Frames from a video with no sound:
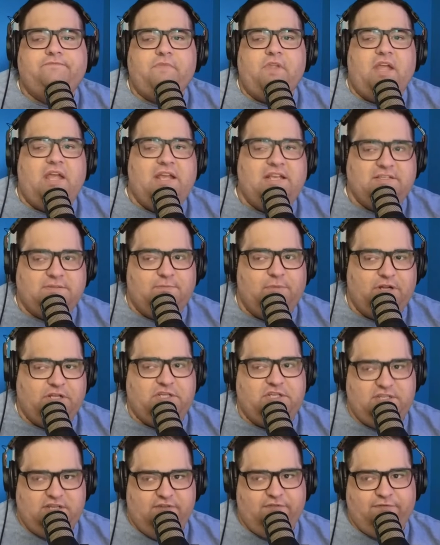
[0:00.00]
is
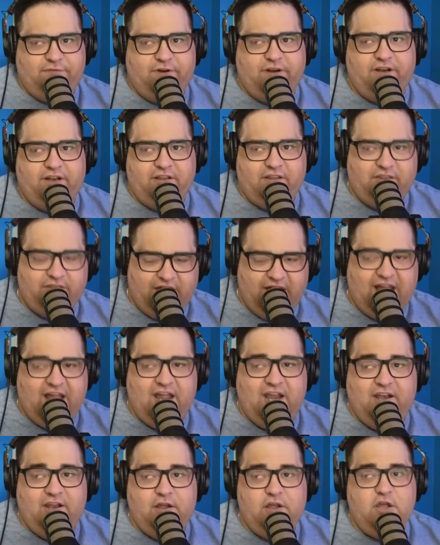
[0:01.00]
much different
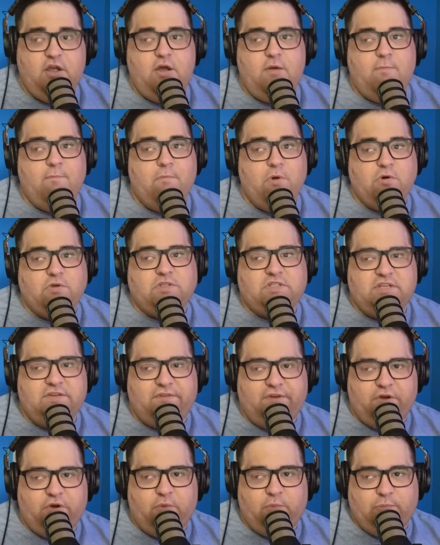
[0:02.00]
than most
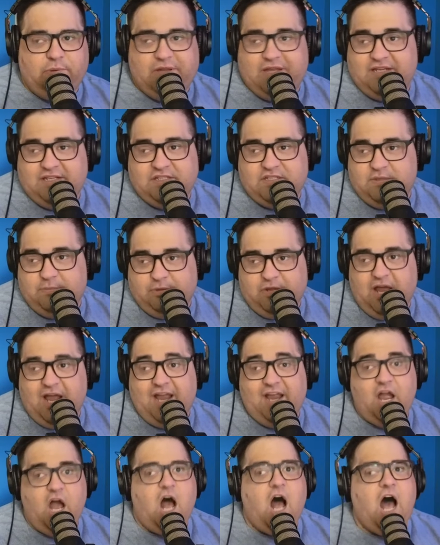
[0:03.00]
difficult place to
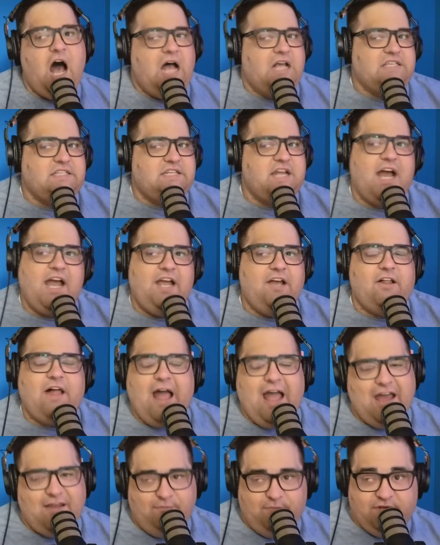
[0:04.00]
play. Hostile
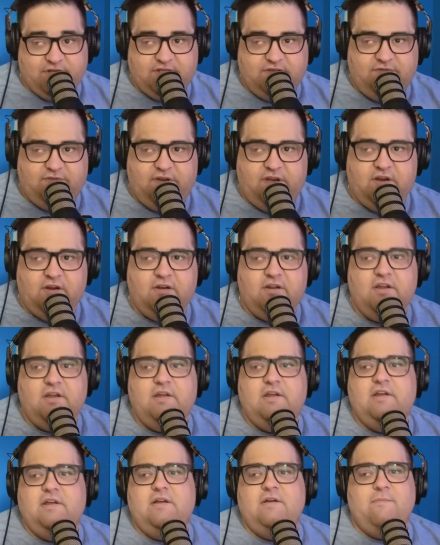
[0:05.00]
atmosphere,
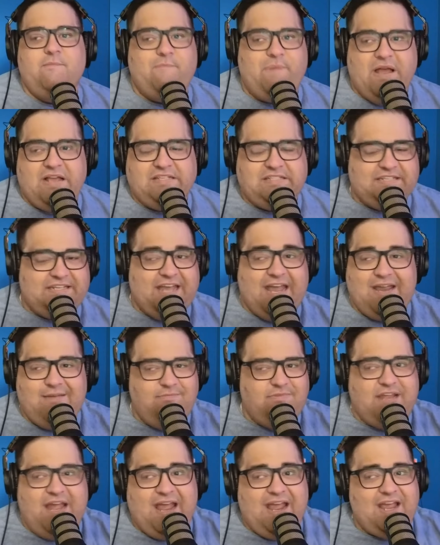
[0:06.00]
best game
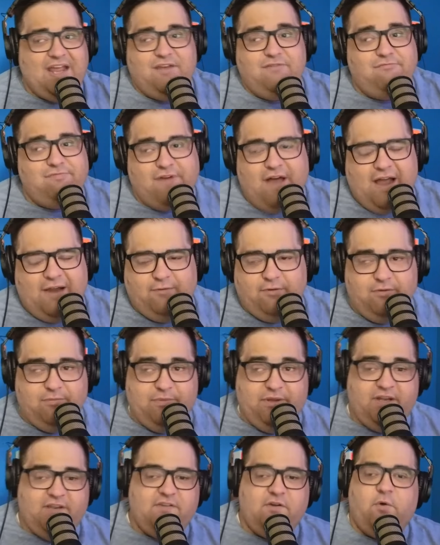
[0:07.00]
day
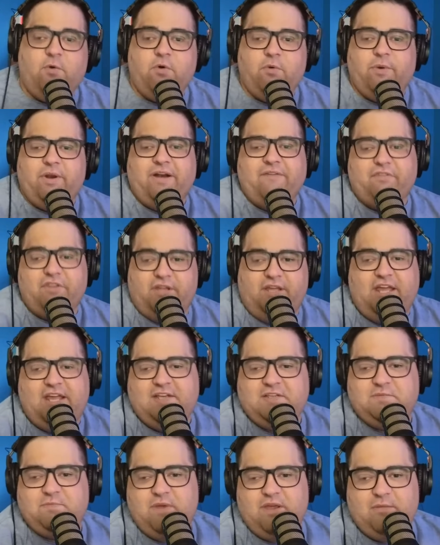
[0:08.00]
environment, or whatever the
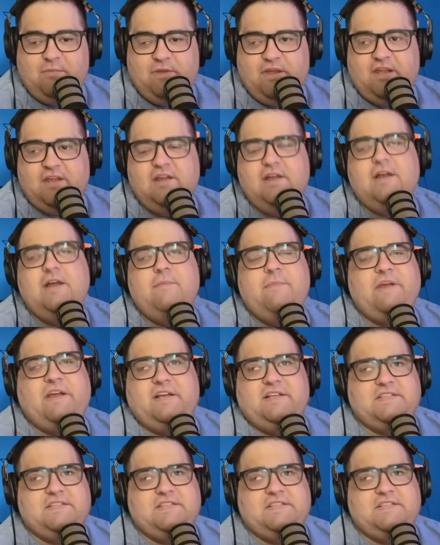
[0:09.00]
case may be, because